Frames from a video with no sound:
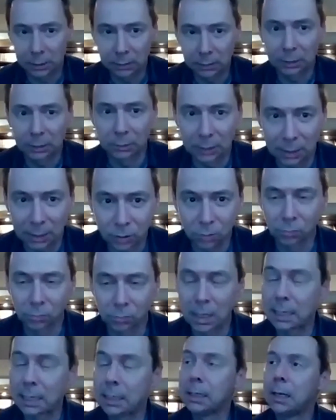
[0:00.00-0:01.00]
that's
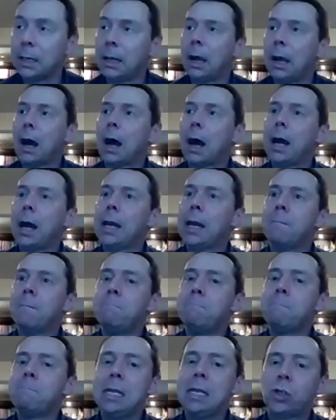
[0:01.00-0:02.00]
already a
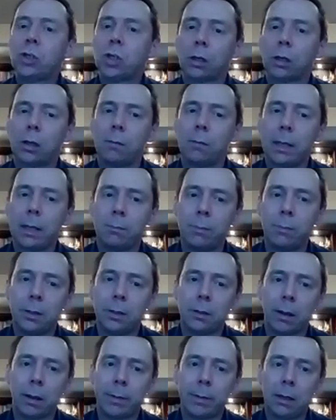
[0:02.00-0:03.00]
major
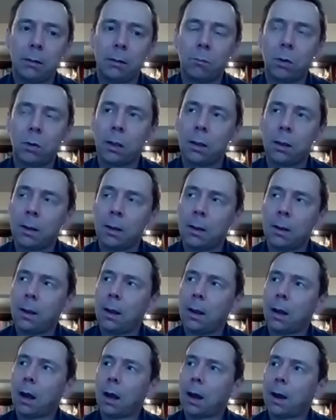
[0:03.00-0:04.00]
commitment. I mean,
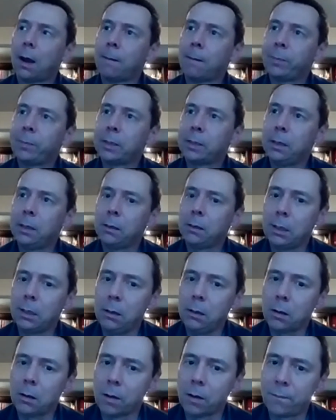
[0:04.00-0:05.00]

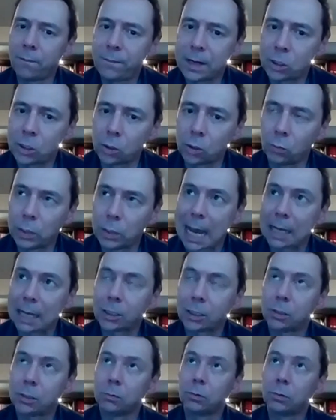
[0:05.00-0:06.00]
the official
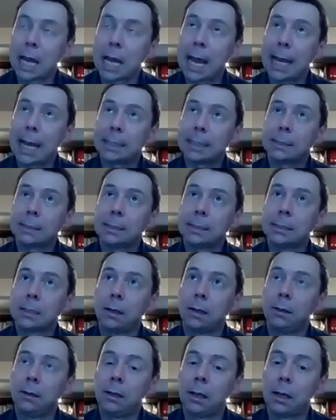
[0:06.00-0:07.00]
national debt is
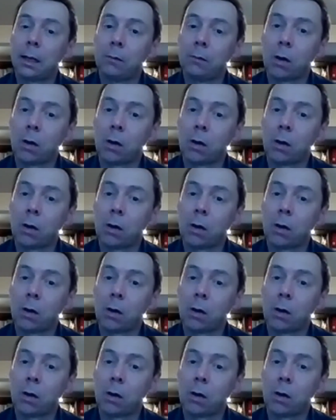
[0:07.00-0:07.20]
only a